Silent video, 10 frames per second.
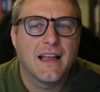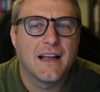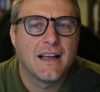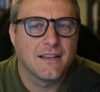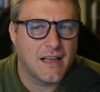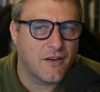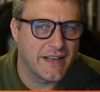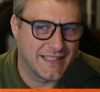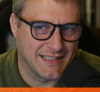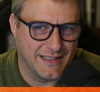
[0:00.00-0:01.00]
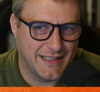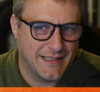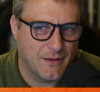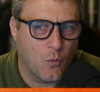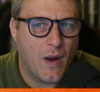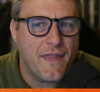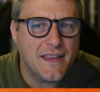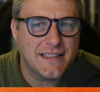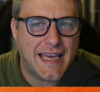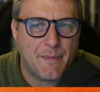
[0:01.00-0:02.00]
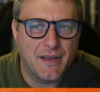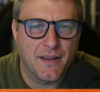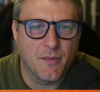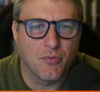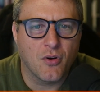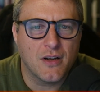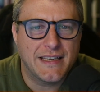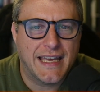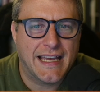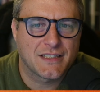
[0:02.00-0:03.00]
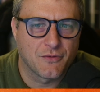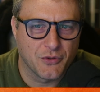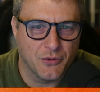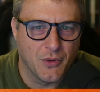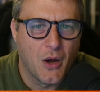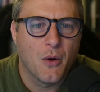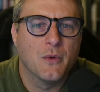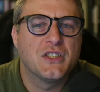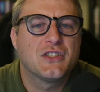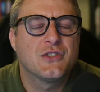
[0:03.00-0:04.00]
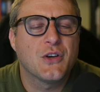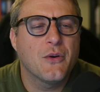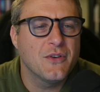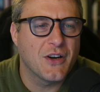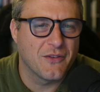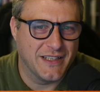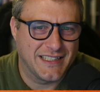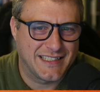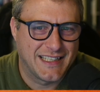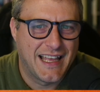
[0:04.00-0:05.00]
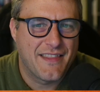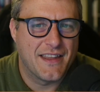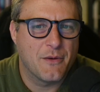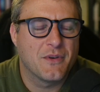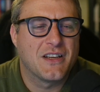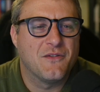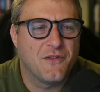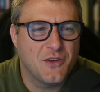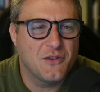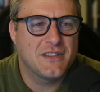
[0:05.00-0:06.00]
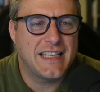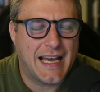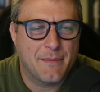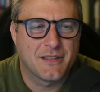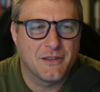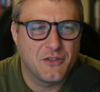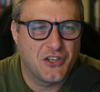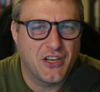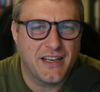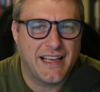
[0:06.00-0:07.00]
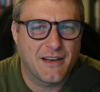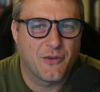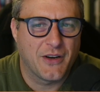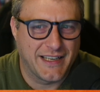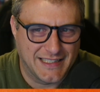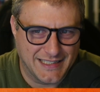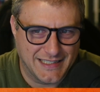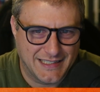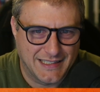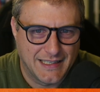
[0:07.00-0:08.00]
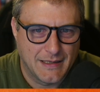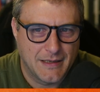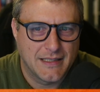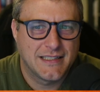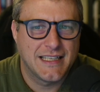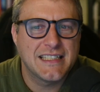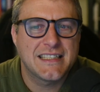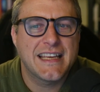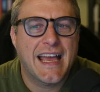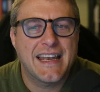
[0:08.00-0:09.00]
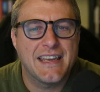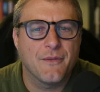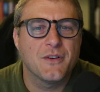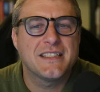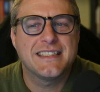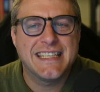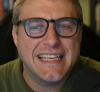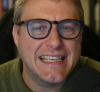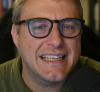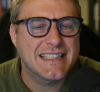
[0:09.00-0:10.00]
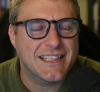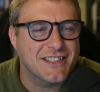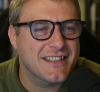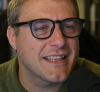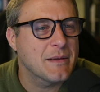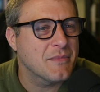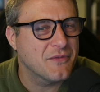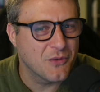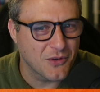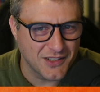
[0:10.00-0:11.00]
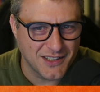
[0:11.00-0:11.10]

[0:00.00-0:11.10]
Hilariously, when this happened, the broadcast crew was so nervous that it would confuse the absolute shit out of audiences. Since they had never seen such a thing before,